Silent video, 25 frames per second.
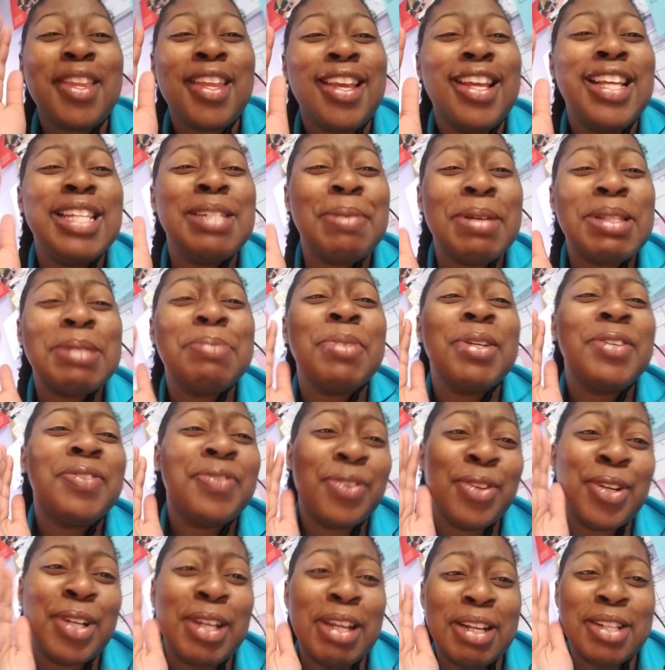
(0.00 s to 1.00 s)
It's about to be
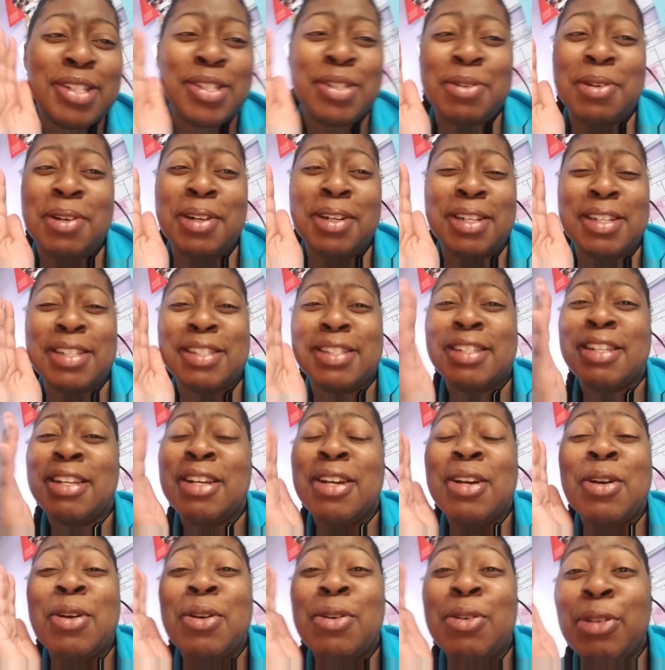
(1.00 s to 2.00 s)
four years in August.
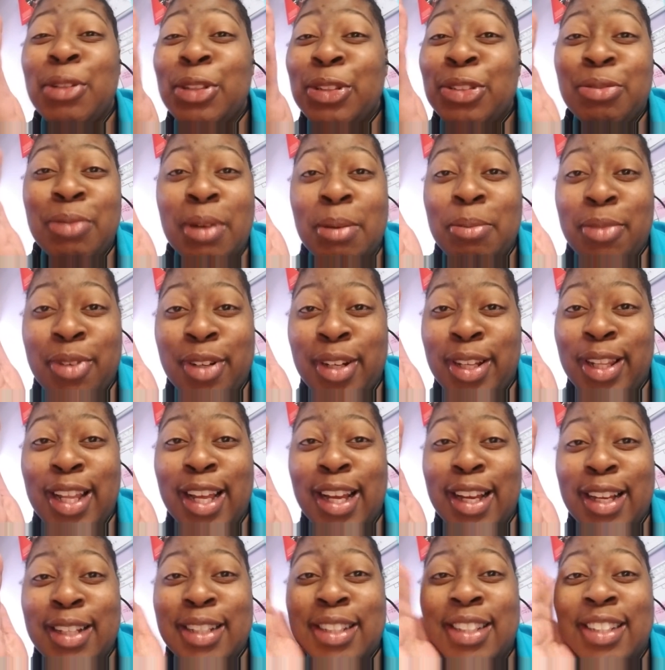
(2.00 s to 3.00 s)
Who's remembering
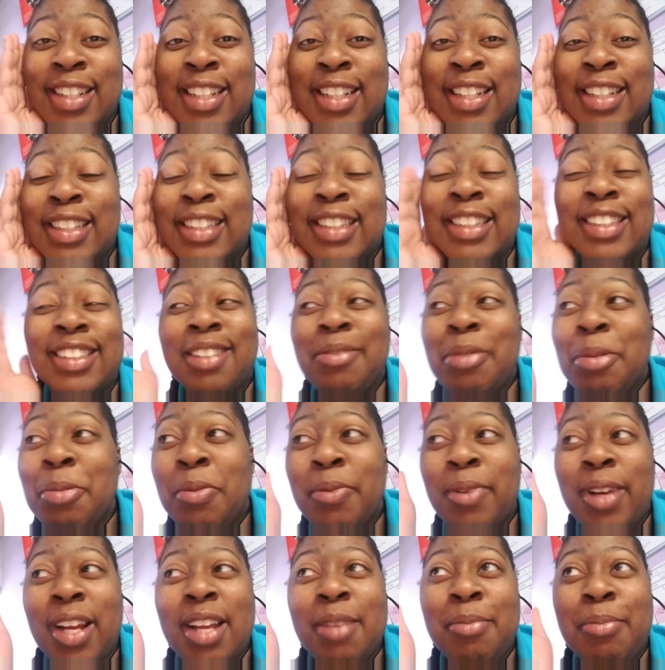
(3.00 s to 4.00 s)
that? Some
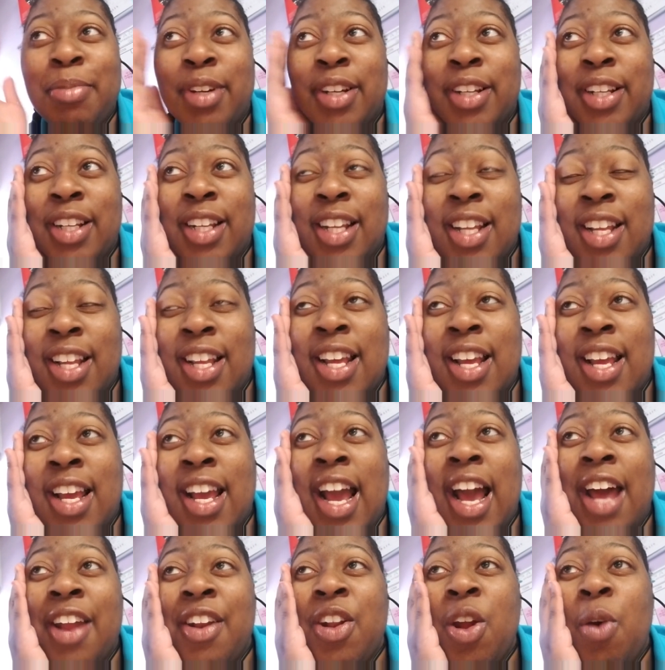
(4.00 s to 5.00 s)
people it, but
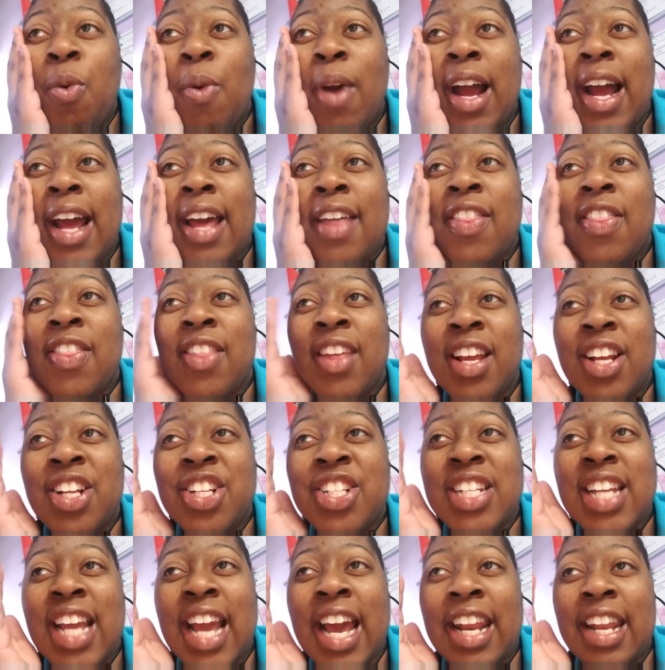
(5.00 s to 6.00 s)
I don't know why I think
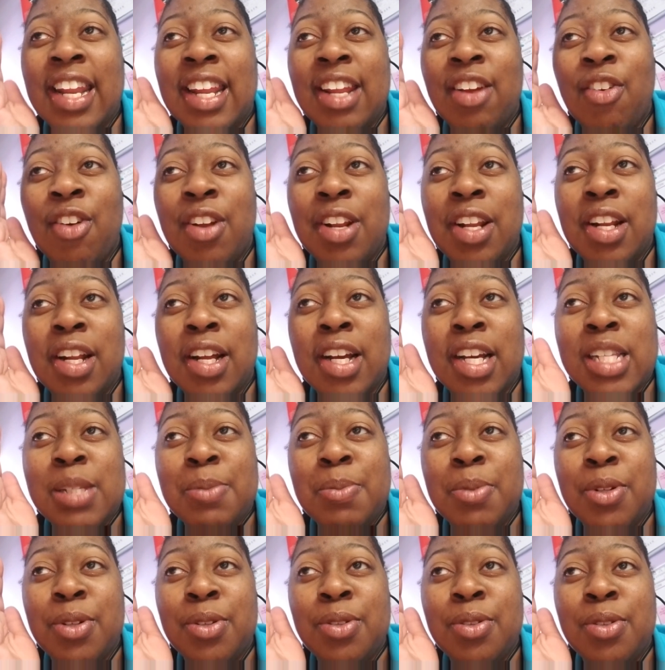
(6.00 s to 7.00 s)
she had it on in the
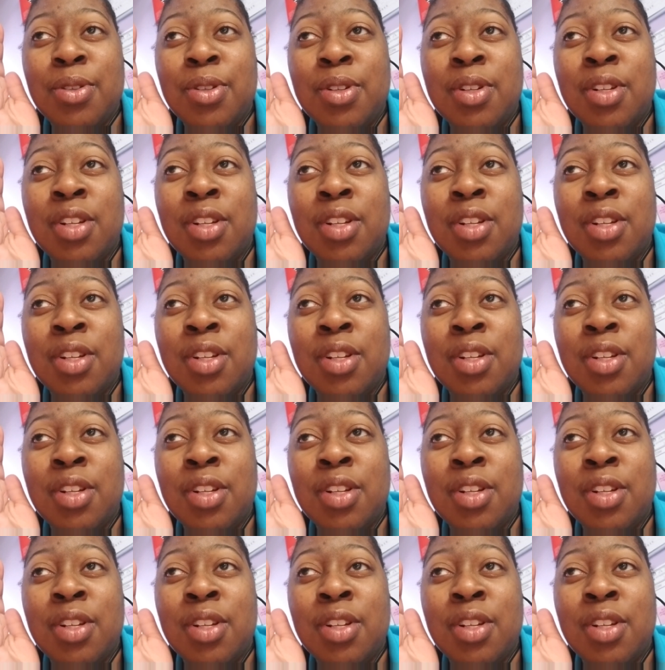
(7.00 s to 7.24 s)
hospital.